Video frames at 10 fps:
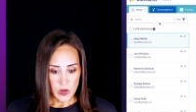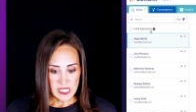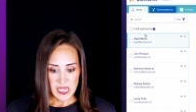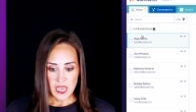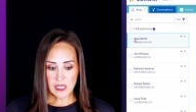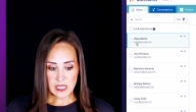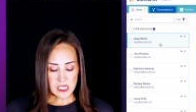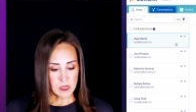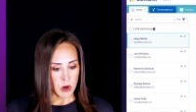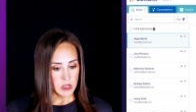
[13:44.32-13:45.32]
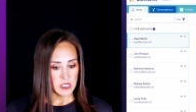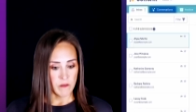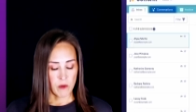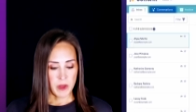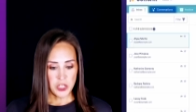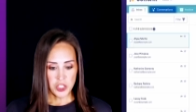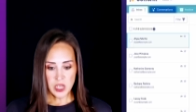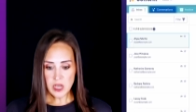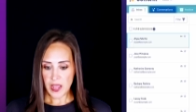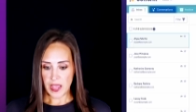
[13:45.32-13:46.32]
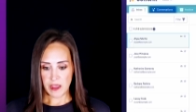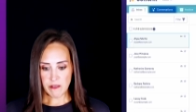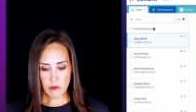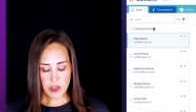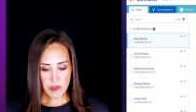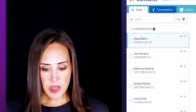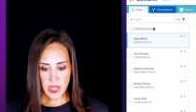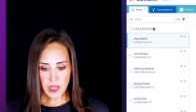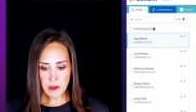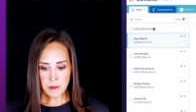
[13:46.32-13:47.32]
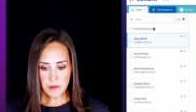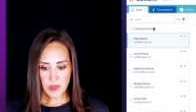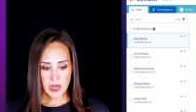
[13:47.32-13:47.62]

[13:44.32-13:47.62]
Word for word: here we see Elise Martin's information, everything.